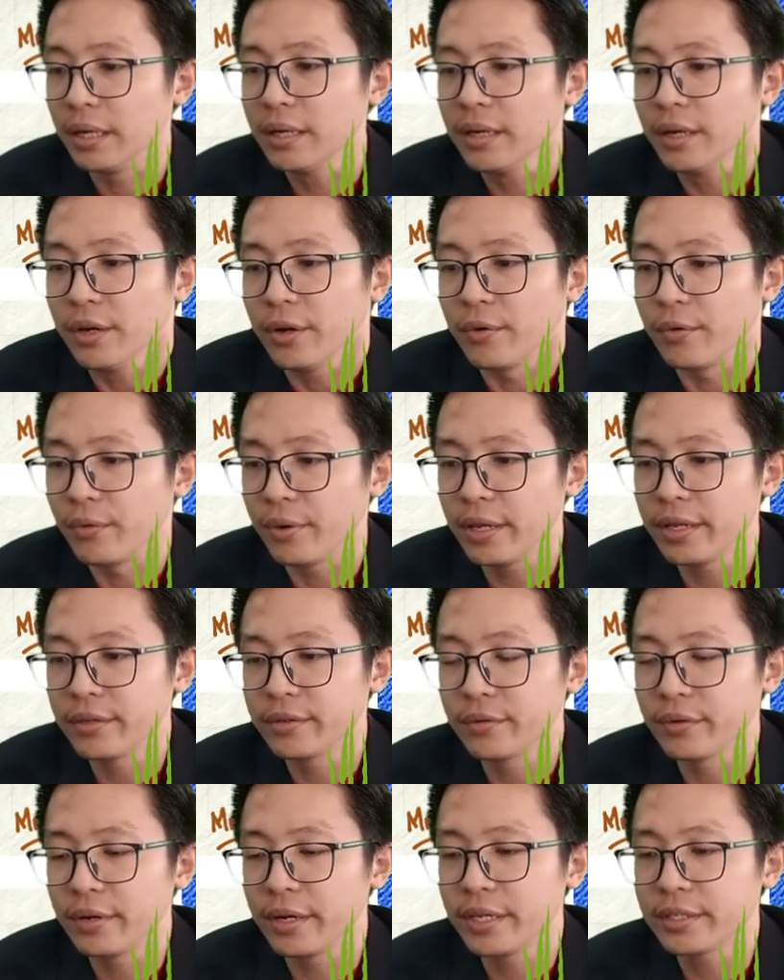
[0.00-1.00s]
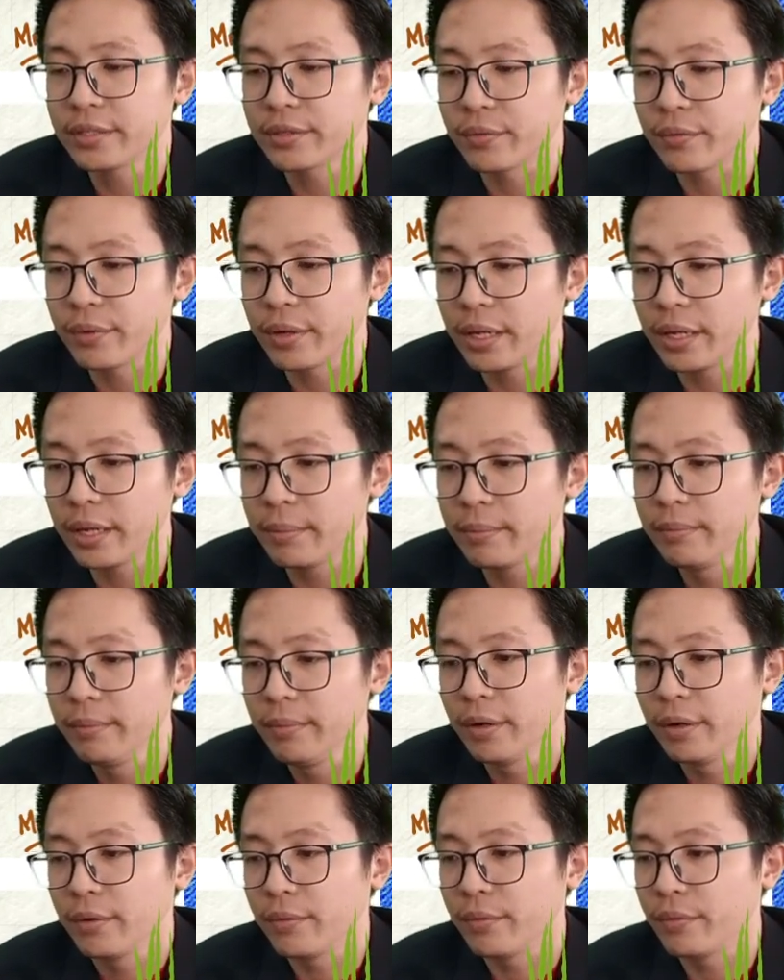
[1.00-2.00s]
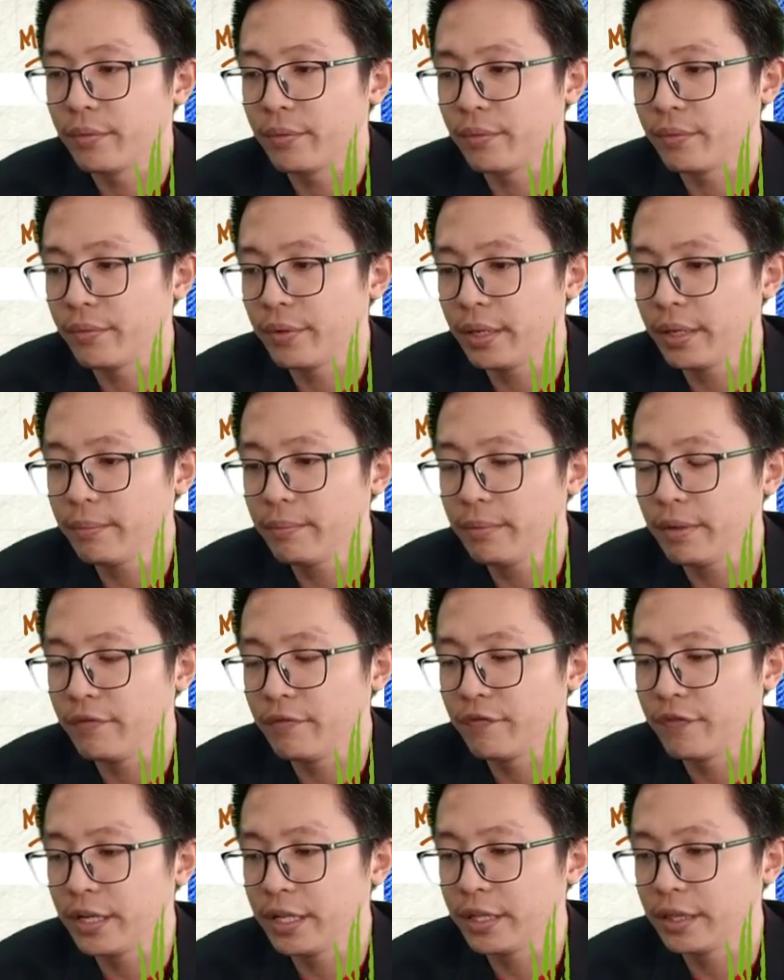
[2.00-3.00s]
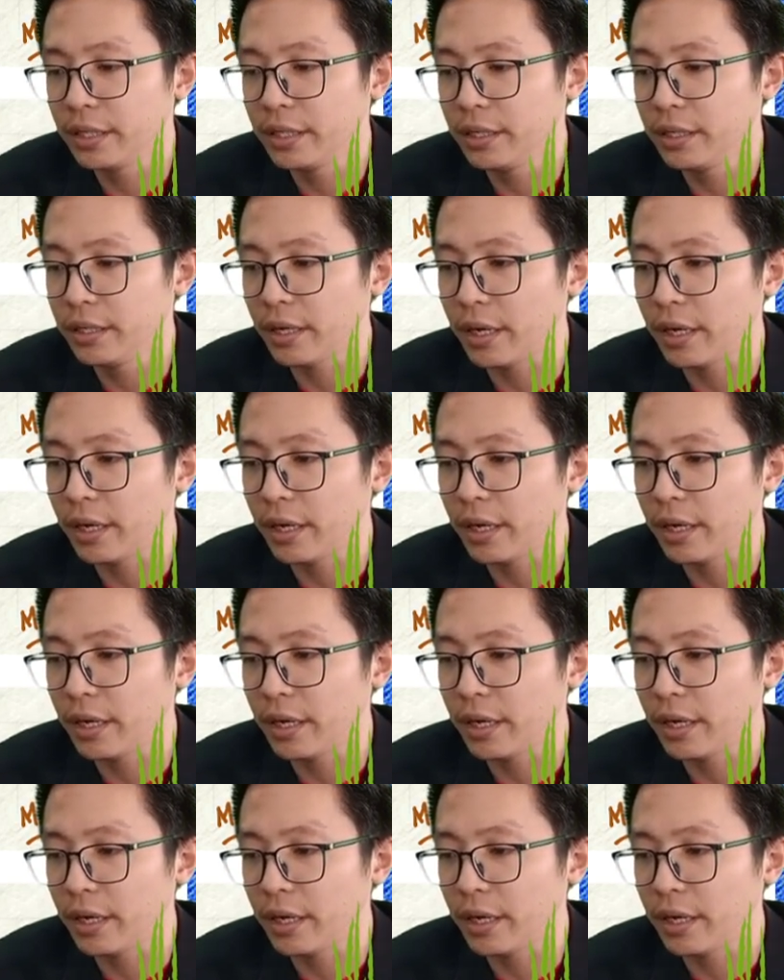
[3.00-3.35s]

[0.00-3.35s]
Reed, wreath, rim, infinity,